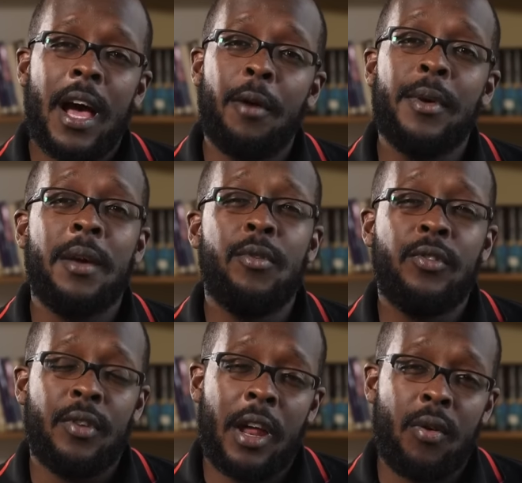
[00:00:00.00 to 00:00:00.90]
I'll be able
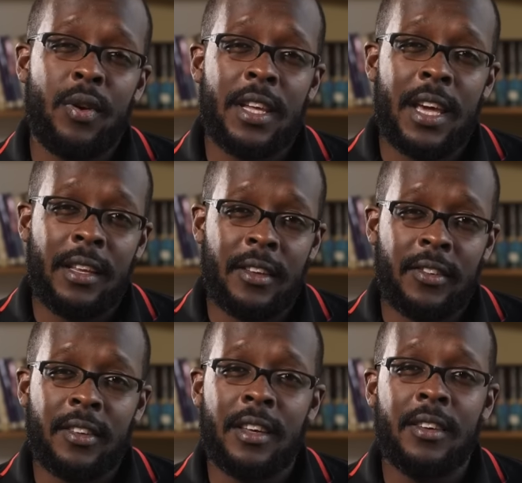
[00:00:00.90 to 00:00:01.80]
to not only gain the
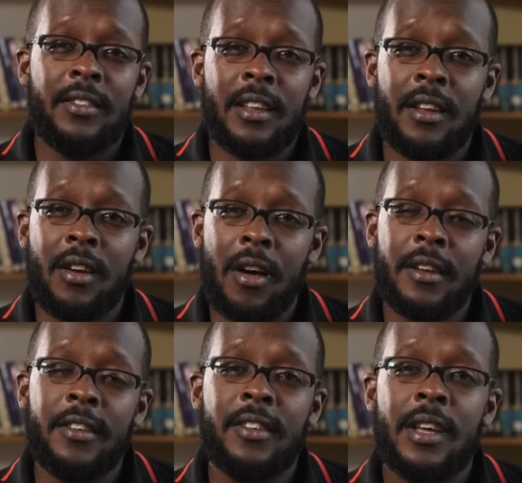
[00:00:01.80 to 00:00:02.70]
skills and the
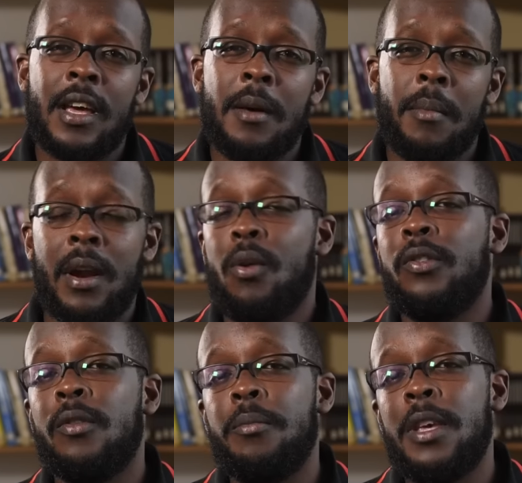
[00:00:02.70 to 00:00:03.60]
knowledge, but I'll
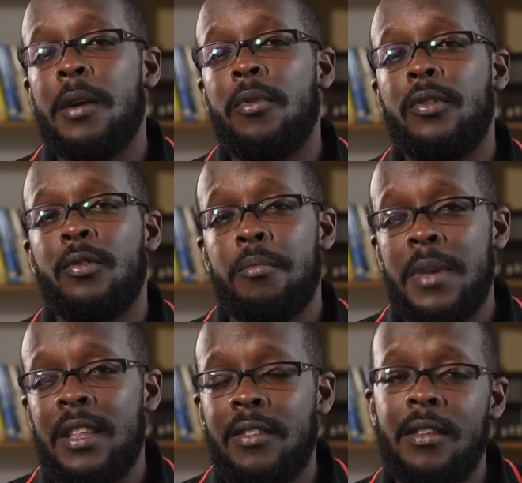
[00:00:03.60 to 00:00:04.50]
also be able to
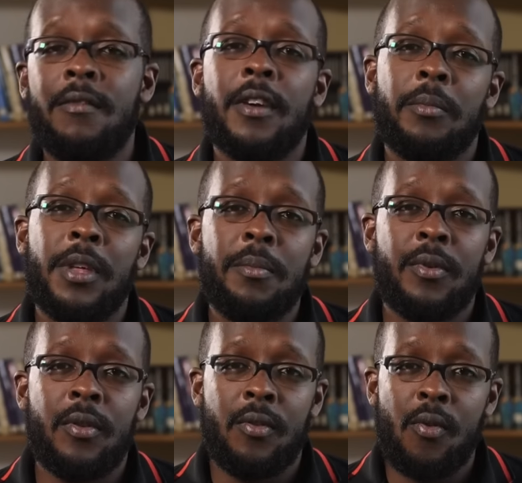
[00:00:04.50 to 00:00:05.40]
meet different
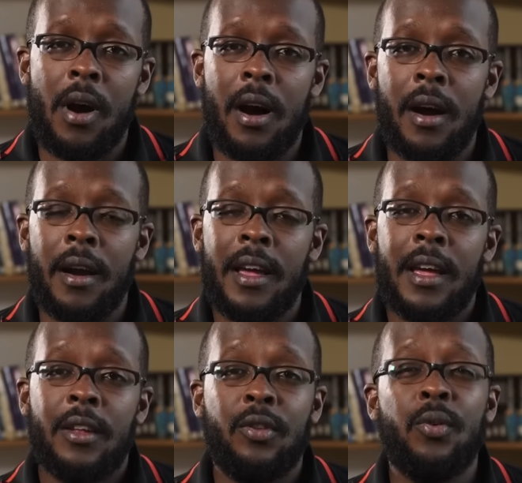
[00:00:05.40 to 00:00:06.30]
people who are
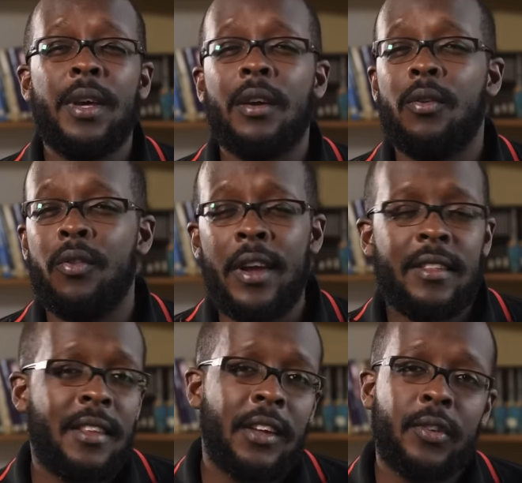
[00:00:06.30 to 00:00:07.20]
doing
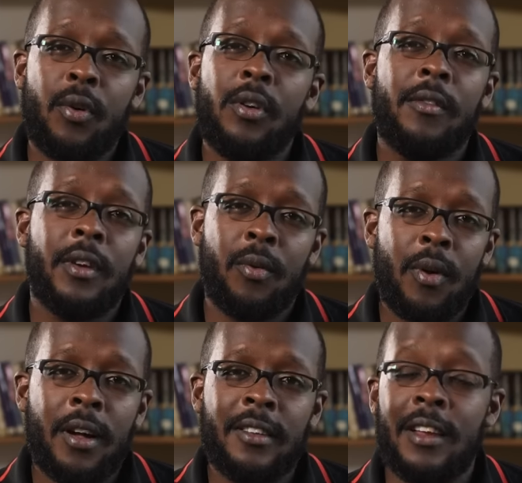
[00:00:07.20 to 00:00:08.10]
great things all over the
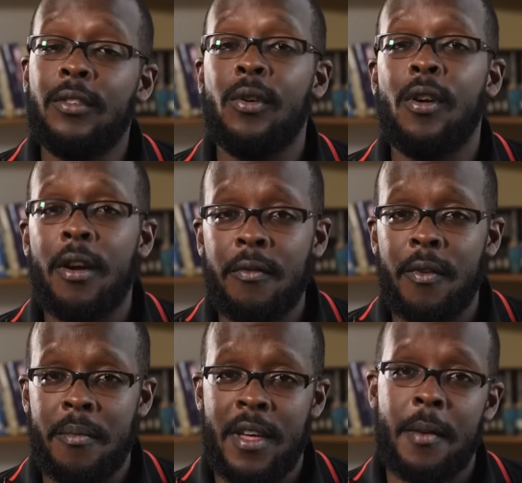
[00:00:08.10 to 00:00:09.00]
world and to learn
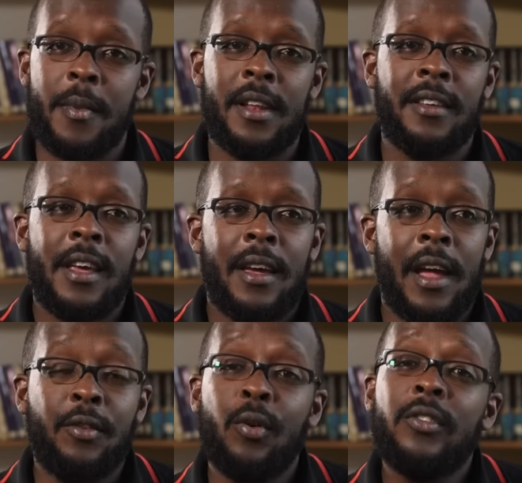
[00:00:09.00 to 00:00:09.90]
from them
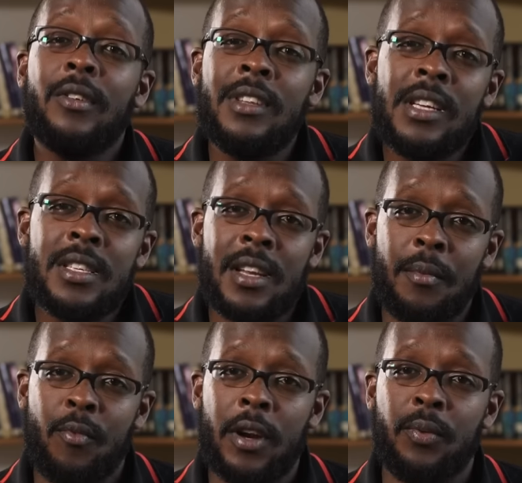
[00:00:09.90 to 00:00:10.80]
and to also teach
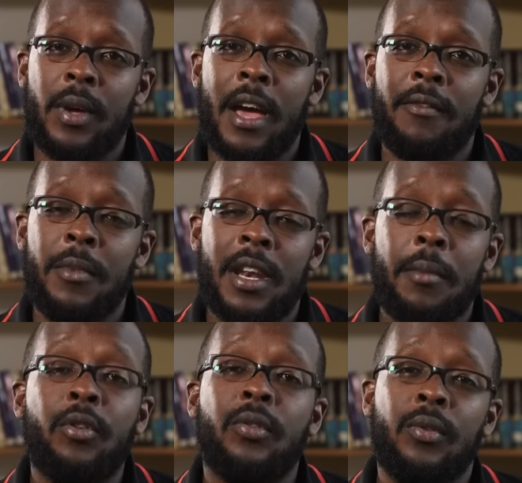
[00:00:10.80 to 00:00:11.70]
them what we have been
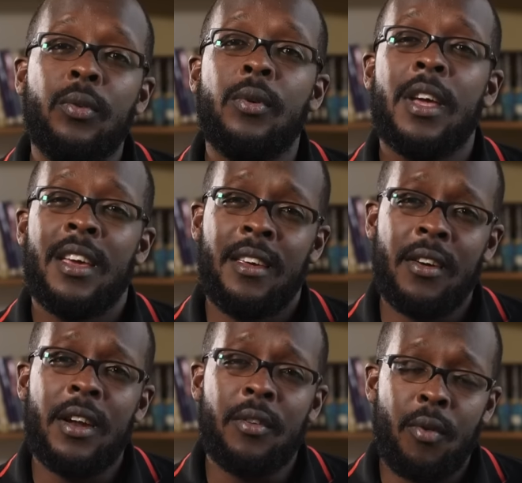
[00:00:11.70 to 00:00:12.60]
able to do
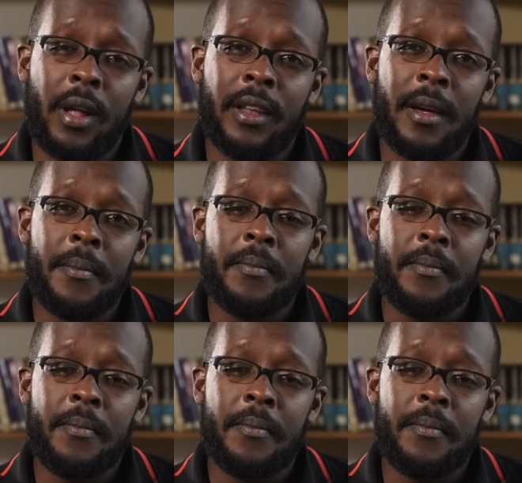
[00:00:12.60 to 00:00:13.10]
here in Rwanda.